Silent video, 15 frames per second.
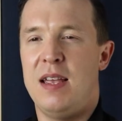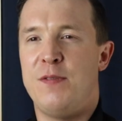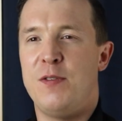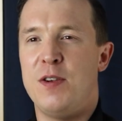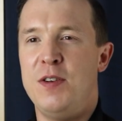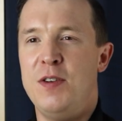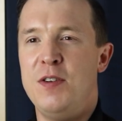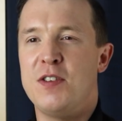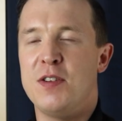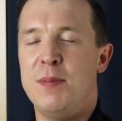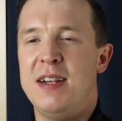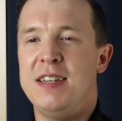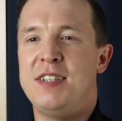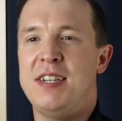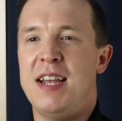If you're new to
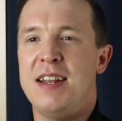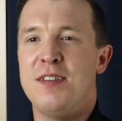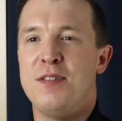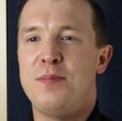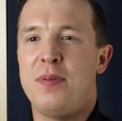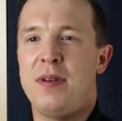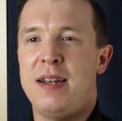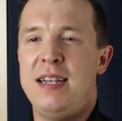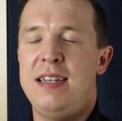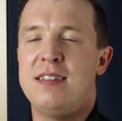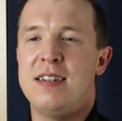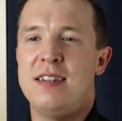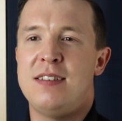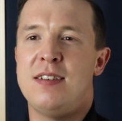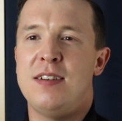my channel, please
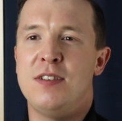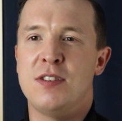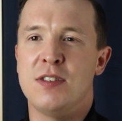consider